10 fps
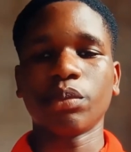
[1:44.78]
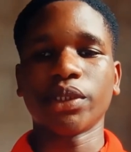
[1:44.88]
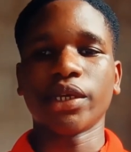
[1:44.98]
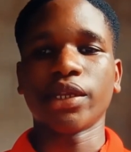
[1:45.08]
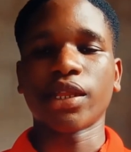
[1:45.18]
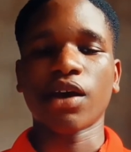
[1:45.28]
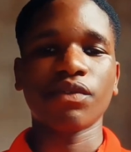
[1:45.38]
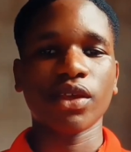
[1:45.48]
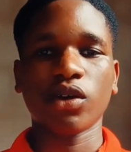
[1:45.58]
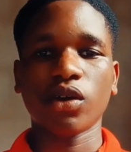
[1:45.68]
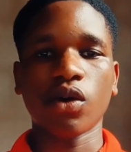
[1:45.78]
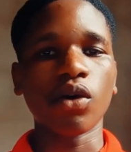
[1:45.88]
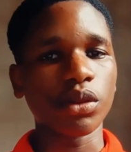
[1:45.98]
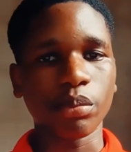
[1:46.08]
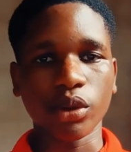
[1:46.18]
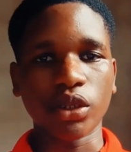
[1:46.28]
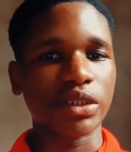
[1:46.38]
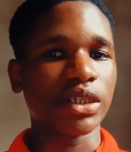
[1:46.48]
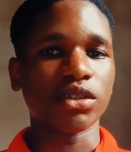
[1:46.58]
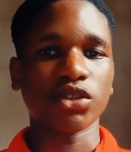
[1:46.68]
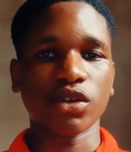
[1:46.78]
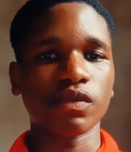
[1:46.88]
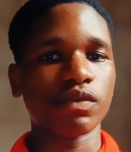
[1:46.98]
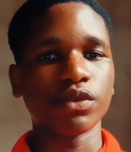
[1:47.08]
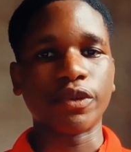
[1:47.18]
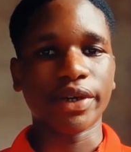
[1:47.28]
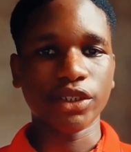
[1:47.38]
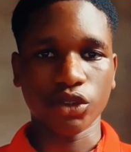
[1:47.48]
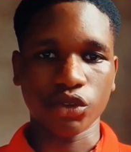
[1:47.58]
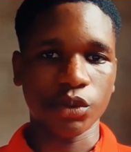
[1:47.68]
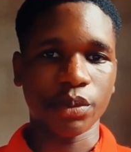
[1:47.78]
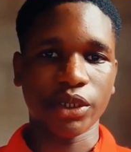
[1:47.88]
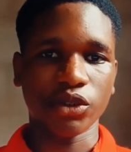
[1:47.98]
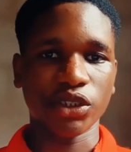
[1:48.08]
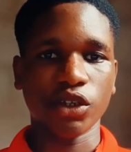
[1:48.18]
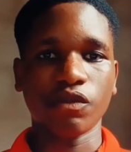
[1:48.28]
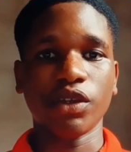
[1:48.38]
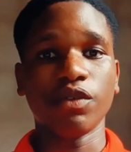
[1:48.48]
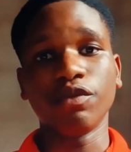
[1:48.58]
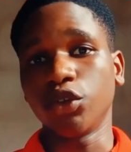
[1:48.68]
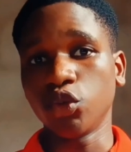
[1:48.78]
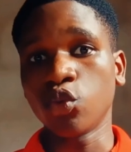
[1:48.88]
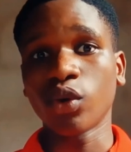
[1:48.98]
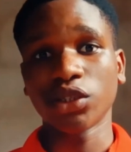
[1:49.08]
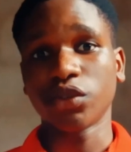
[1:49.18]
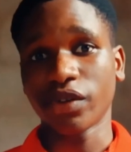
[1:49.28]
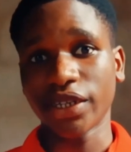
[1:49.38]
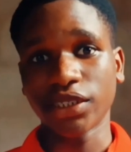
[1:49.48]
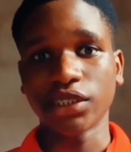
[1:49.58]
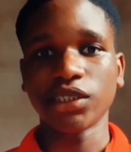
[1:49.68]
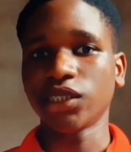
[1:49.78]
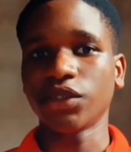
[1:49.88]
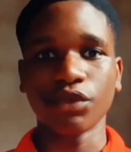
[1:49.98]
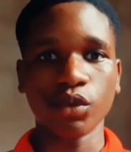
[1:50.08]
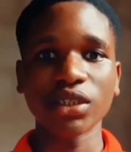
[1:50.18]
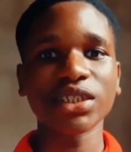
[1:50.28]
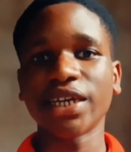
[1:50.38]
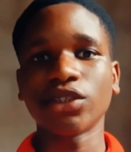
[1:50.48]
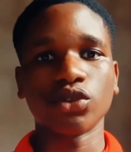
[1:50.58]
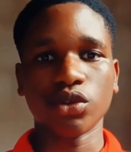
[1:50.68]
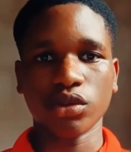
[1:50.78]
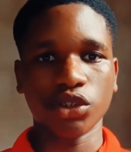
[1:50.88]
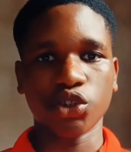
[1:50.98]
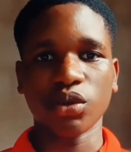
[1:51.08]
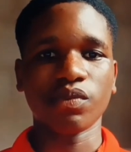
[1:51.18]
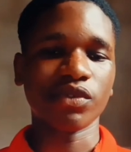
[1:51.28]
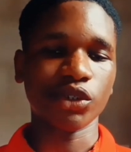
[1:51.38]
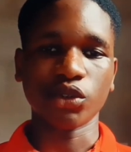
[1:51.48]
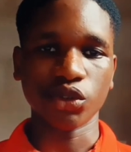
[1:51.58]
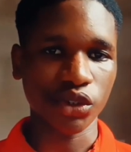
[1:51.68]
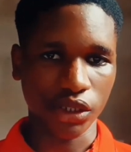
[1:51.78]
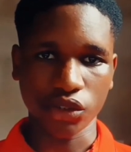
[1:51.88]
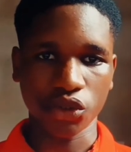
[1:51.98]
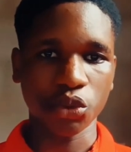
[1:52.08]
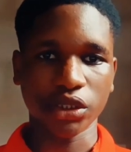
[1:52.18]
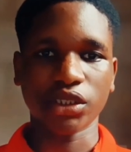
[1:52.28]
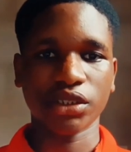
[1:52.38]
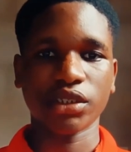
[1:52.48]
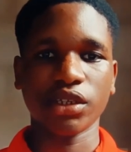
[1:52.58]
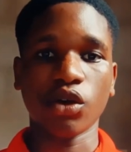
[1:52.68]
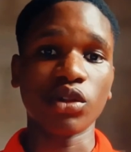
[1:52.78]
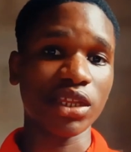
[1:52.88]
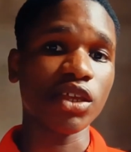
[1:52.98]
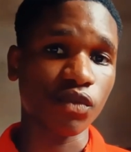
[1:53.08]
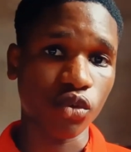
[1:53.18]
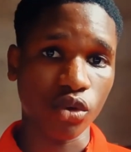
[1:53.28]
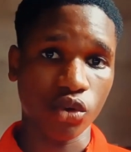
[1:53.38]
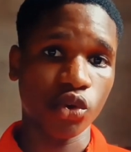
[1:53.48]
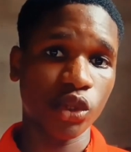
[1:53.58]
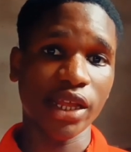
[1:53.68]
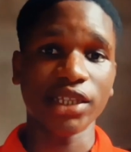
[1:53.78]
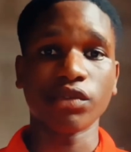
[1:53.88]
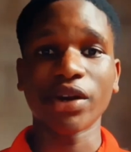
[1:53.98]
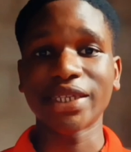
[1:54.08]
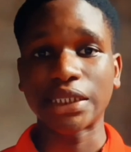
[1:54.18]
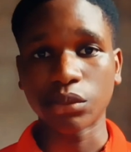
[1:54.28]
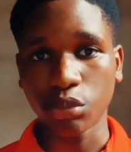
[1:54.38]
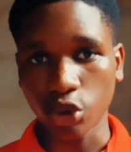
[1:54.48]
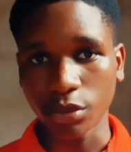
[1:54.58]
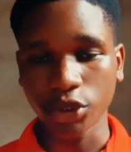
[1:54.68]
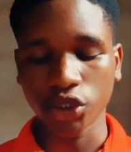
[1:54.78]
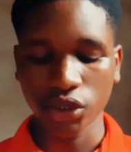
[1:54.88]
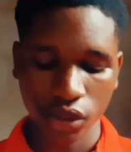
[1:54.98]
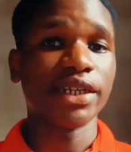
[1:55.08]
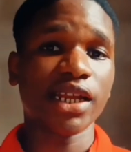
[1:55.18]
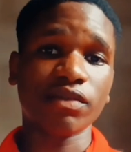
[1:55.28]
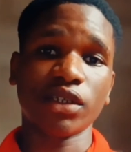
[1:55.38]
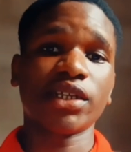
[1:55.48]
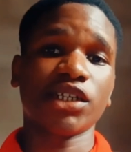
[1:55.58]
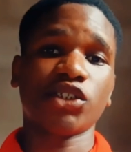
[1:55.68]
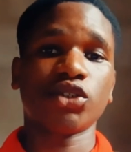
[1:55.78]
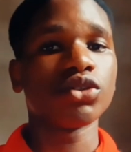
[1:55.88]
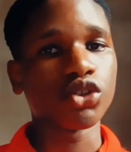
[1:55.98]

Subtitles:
then after all the plotting and stuff, you write your script by yourself if you want to write it. If you want AI to do all the job for you, you can do it only if you're good at writing prompts. And then after that, you